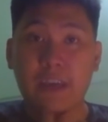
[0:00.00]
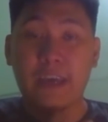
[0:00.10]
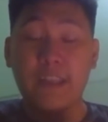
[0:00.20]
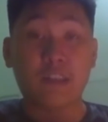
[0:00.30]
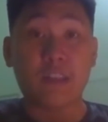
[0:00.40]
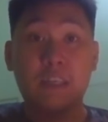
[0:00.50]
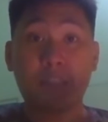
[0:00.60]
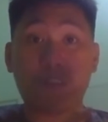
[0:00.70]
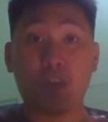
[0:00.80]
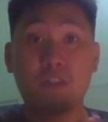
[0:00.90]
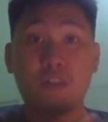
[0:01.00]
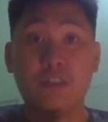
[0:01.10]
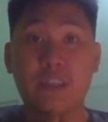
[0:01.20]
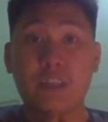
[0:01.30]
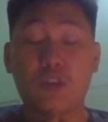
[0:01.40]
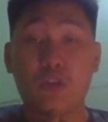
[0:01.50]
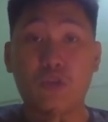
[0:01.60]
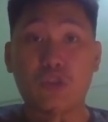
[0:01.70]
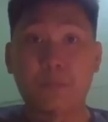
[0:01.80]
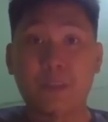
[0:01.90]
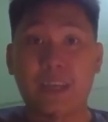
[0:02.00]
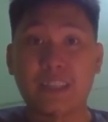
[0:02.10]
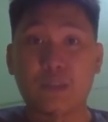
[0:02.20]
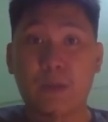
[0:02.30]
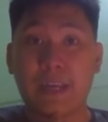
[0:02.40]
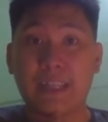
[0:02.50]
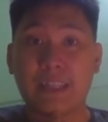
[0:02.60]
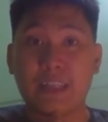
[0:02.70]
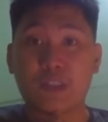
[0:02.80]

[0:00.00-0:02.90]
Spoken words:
and he's also the coach of the Israel